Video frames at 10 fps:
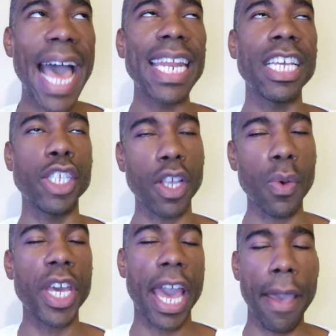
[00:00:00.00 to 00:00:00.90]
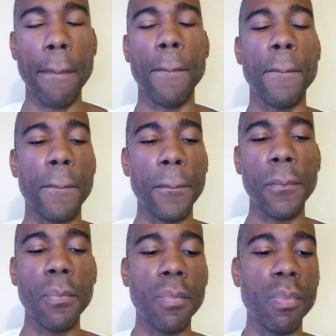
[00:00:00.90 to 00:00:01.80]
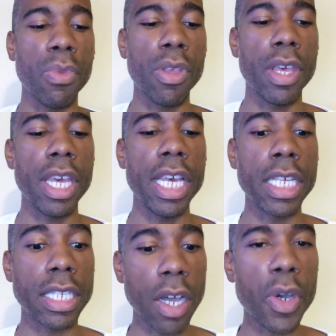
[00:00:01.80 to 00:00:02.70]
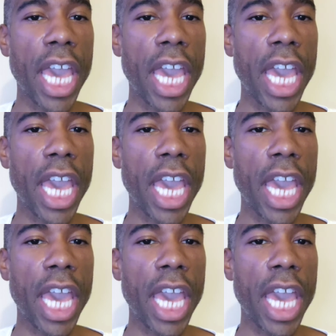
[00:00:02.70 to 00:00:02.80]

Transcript: That is okay. It's